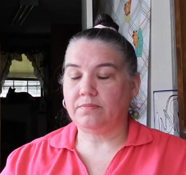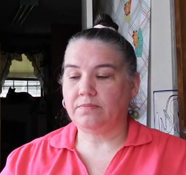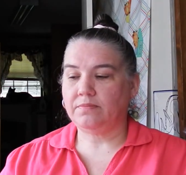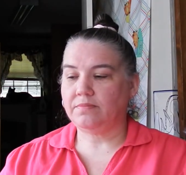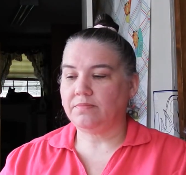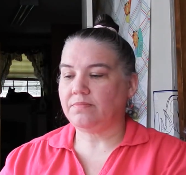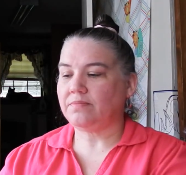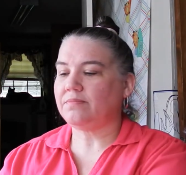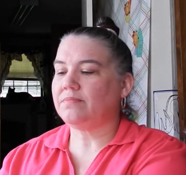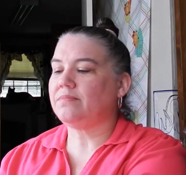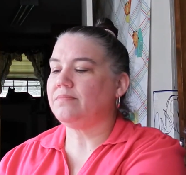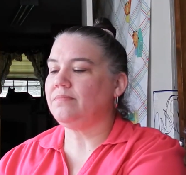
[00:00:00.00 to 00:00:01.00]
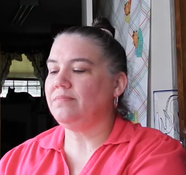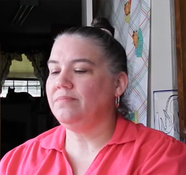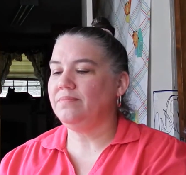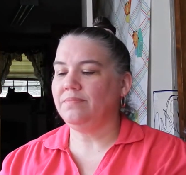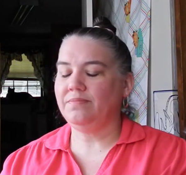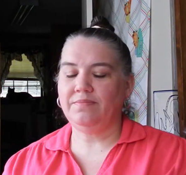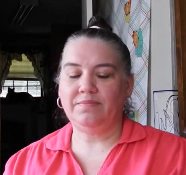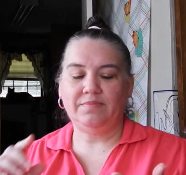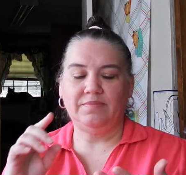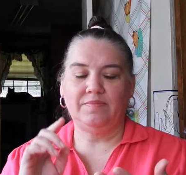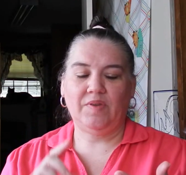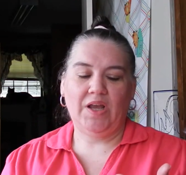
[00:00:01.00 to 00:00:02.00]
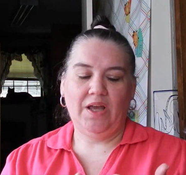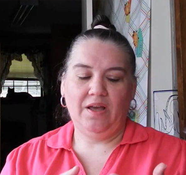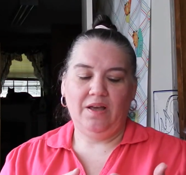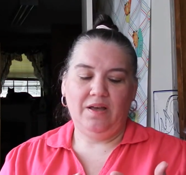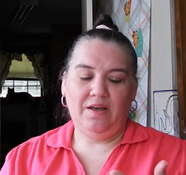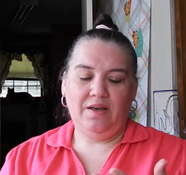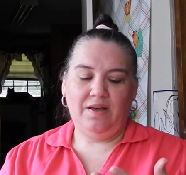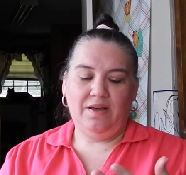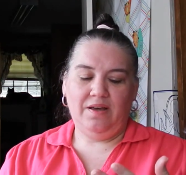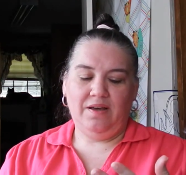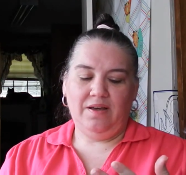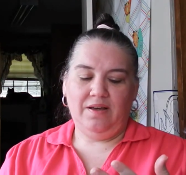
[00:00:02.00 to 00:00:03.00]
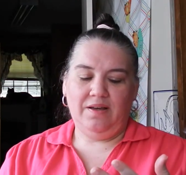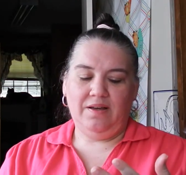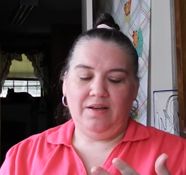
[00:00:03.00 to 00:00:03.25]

Nobody speaks.